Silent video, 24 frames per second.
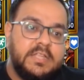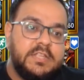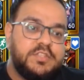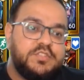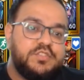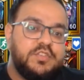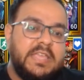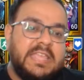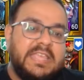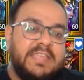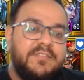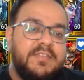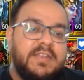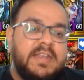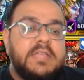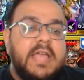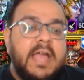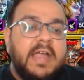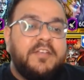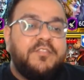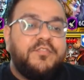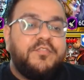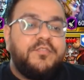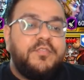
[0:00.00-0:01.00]
So even
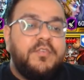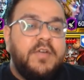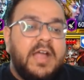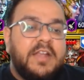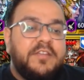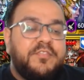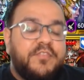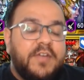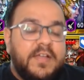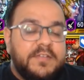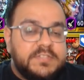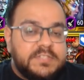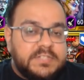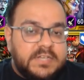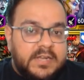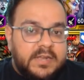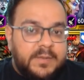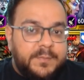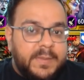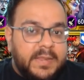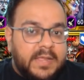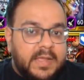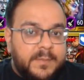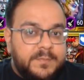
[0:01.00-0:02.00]
at 5-star
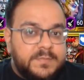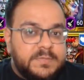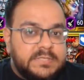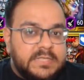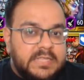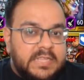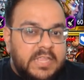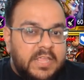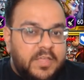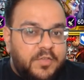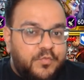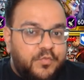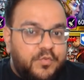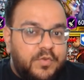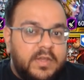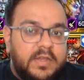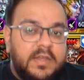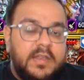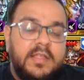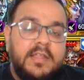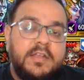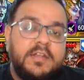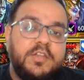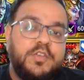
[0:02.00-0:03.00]
it becomes
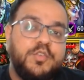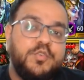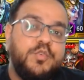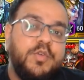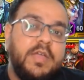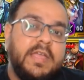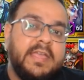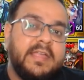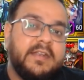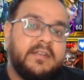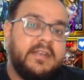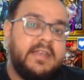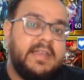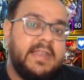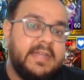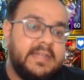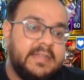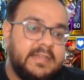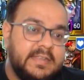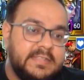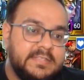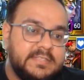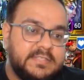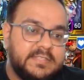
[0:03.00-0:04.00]
equal to a
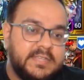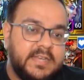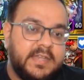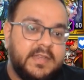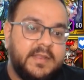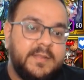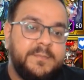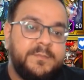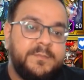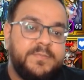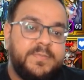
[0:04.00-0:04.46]
Relentless set.